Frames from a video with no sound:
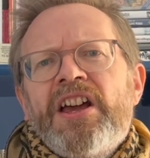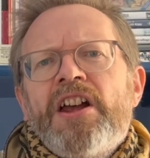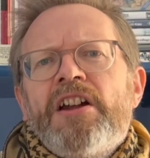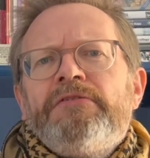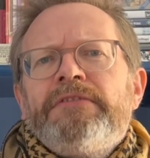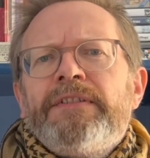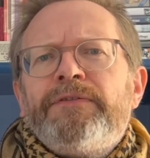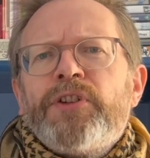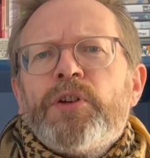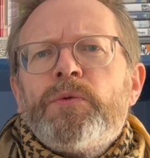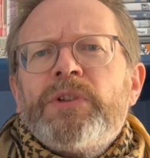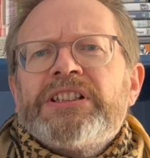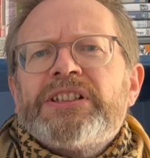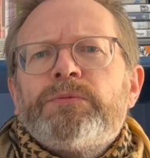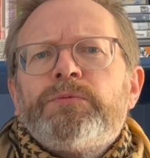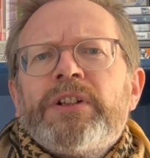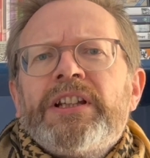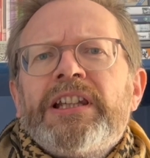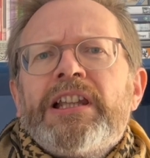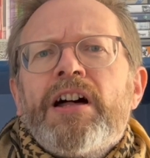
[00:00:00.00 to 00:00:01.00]
Reviewers
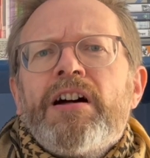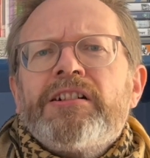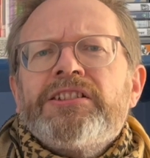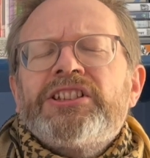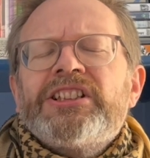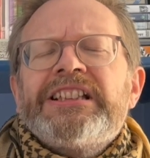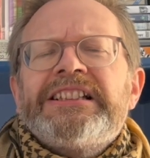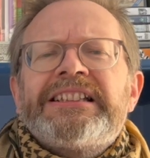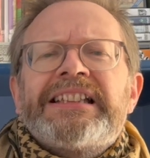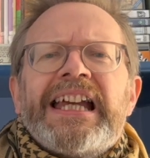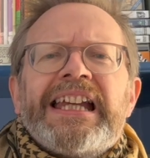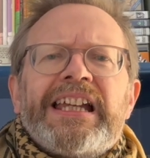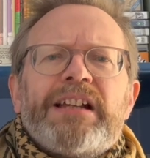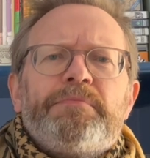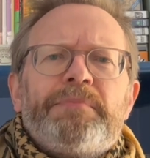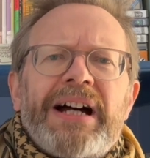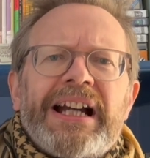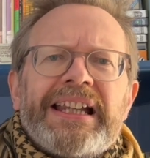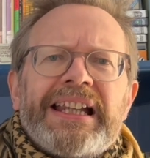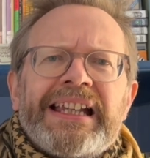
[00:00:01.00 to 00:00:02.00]
were largely taken
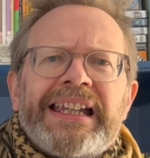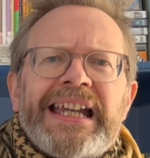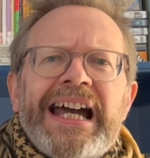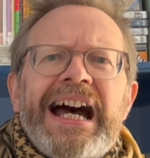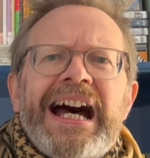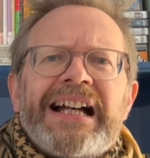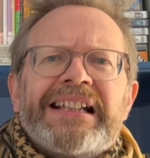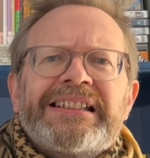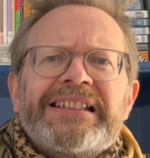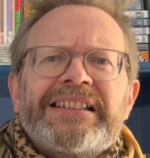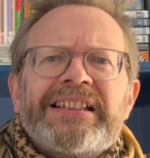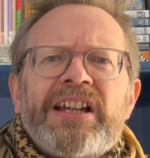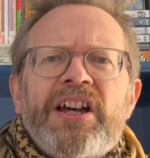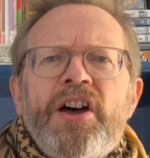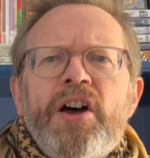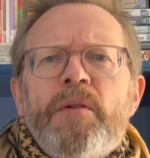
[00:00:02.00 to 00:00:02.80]
by the cast,